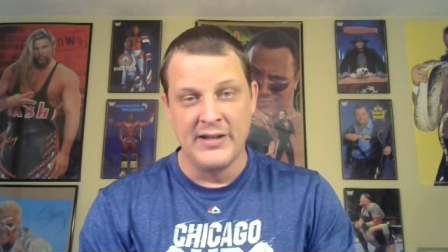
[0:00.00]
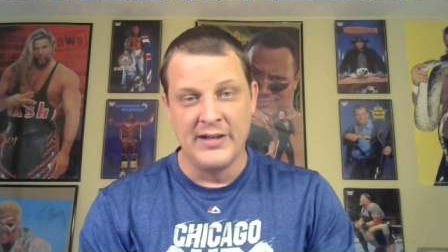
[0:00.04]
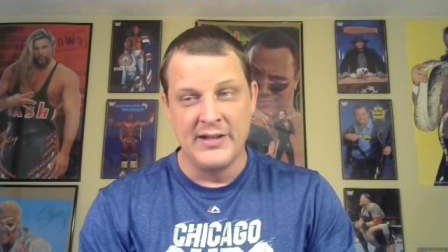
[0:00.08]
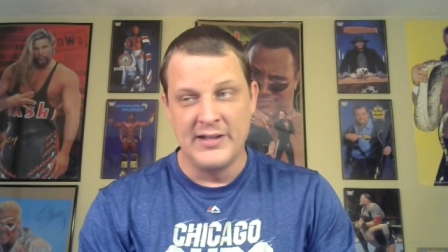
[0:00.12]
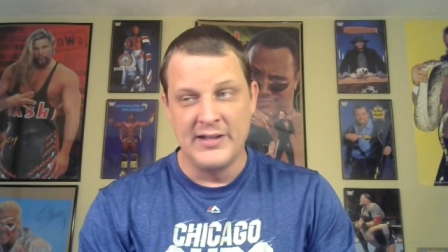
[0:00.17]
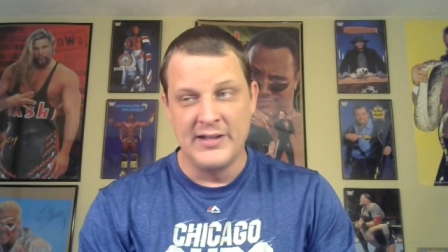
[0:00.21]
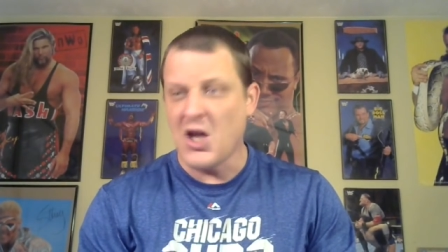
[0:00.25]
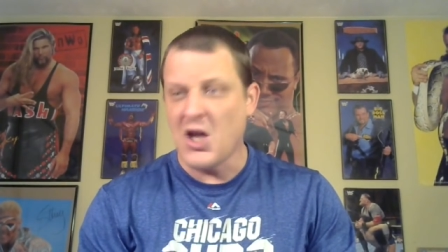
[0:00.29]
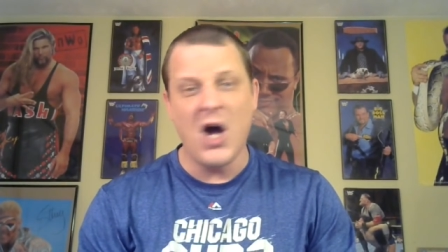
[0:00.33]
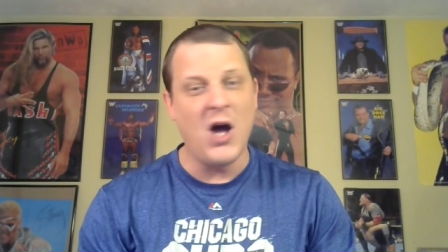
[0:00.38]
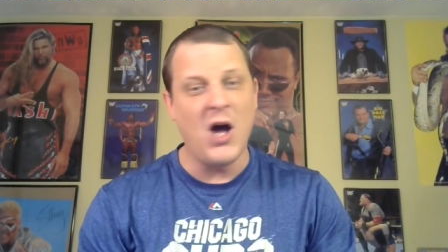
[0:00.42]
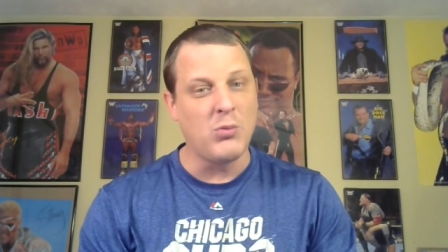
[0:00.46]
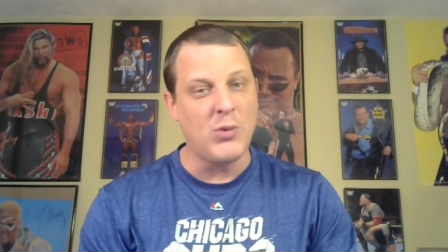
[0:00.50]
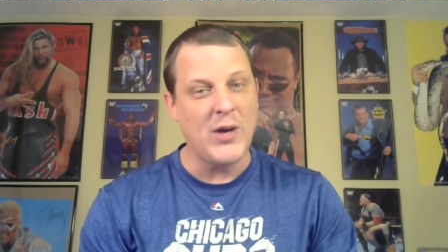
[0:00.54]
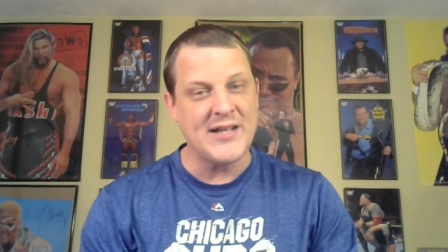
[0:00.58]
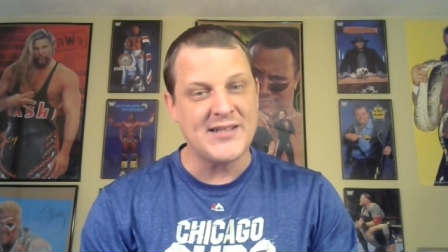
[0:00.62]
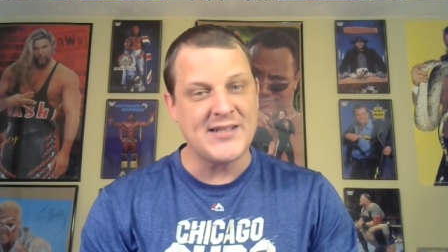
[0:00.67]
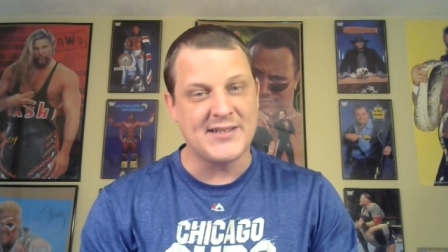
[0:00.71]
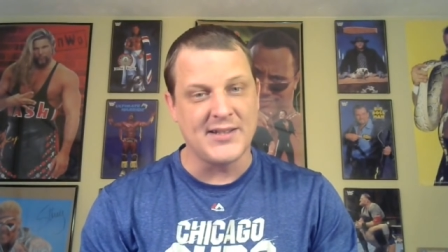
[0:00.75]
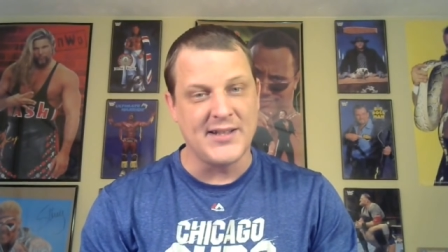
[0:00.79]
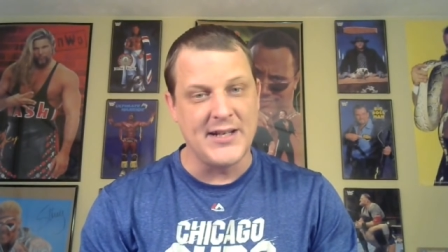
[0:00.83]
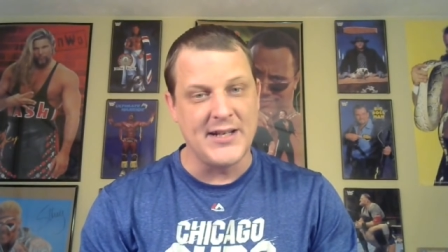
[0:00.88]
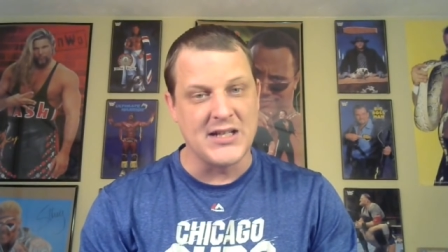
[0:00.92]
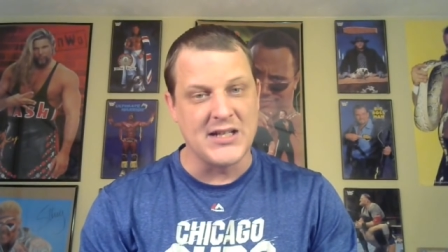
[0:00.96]
It's all
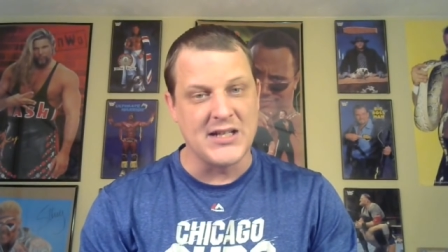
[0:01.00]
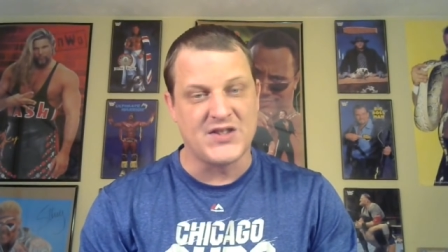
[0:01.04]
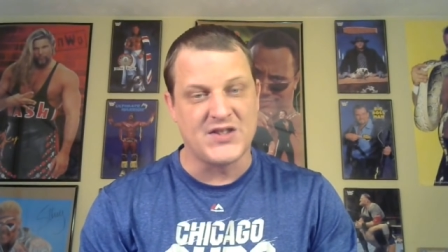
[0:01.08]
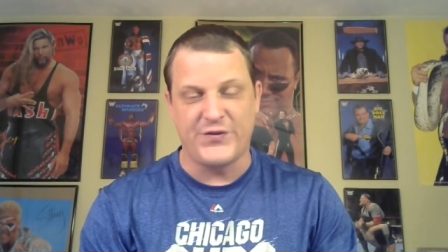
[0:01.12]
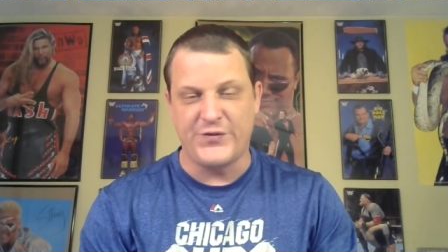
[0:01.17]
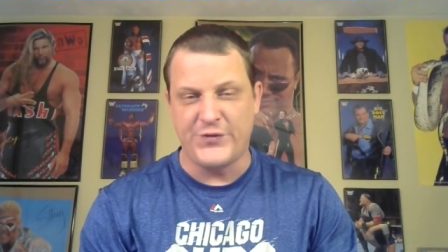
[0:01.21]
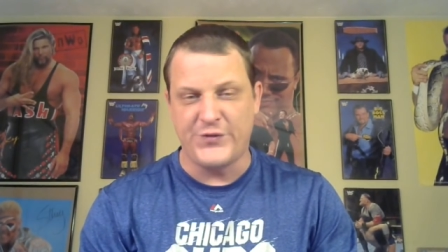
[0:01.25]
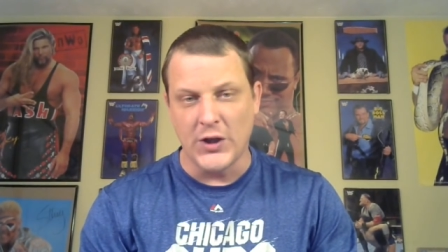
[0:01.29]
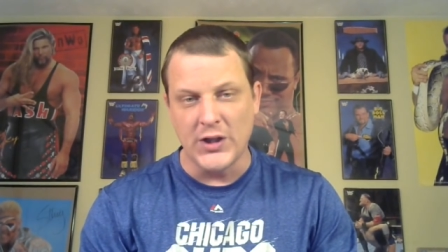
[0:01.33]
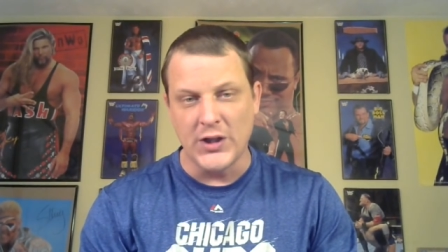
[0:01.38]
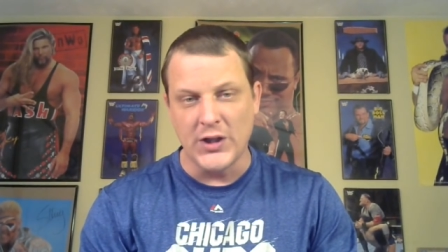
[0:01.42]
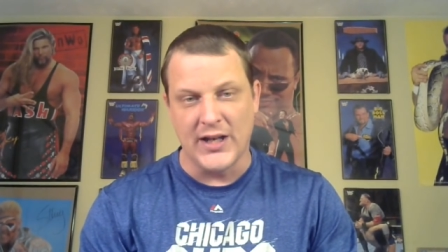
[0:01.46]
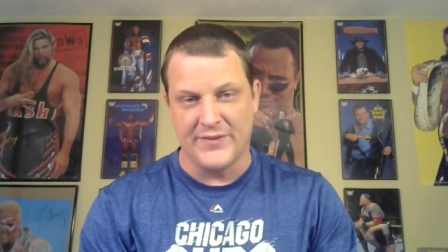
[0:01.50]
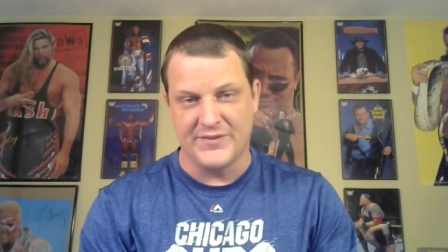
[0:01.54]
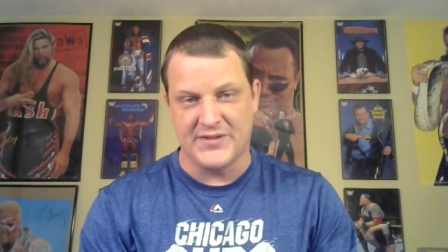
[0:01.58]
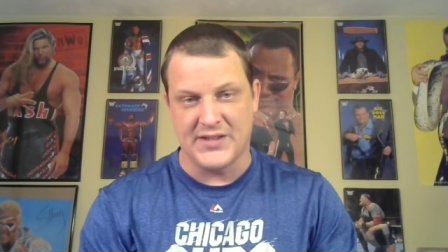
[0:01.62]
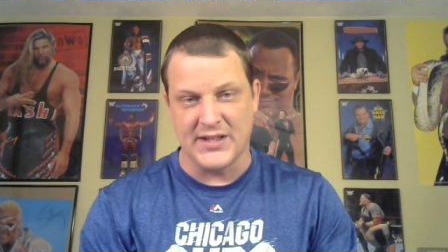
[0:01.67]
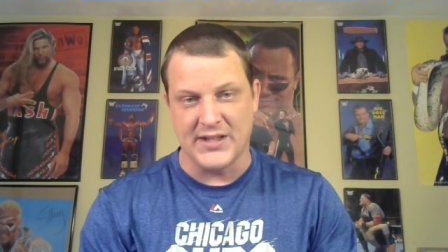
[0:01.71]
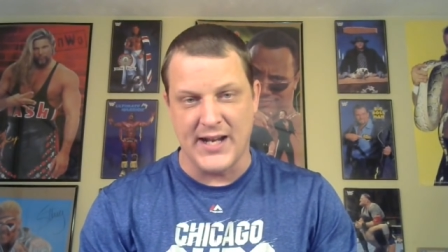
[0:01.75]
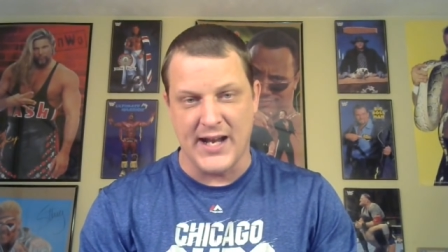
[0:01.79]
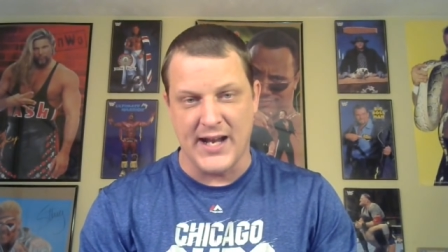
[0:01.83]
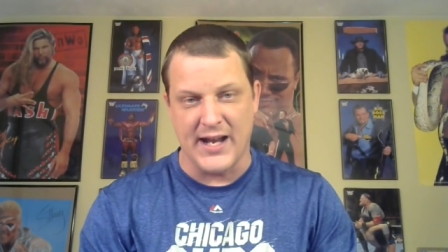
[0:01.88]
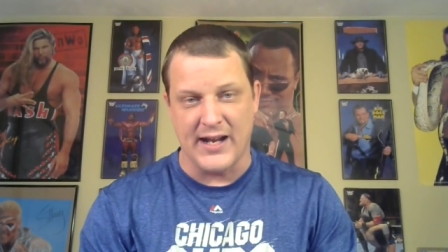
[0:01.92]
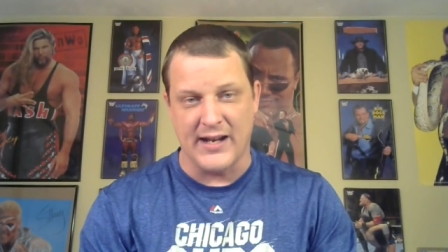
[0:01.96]
wrestling is full of
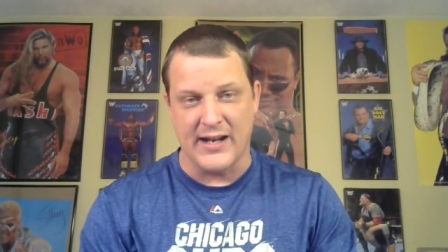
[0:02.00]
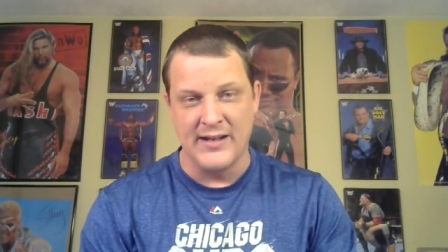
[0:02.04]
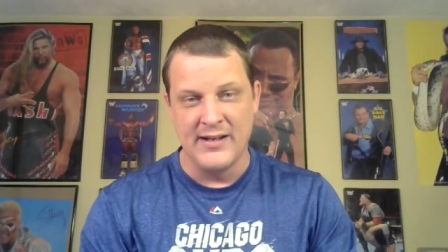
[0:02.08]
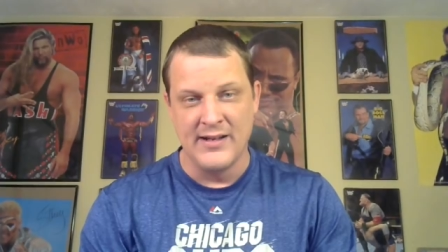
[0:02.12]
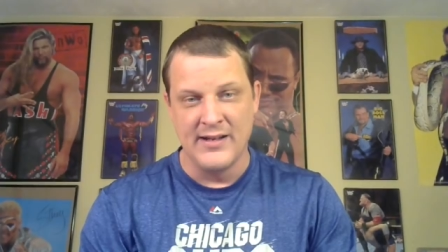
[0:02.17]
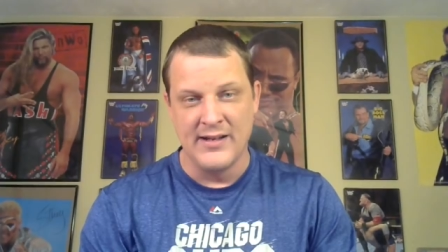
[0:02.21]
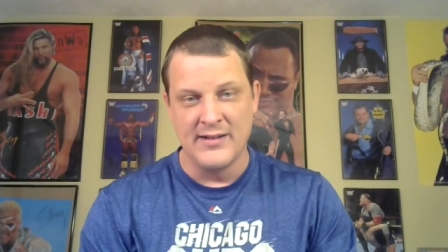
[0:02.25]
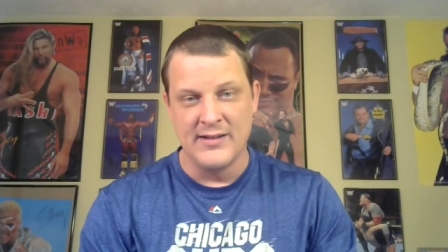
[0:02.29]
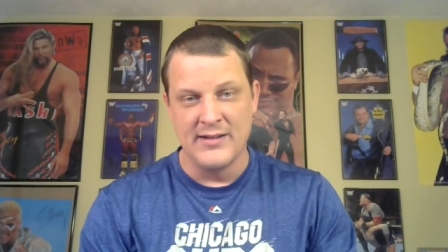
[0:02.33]
today.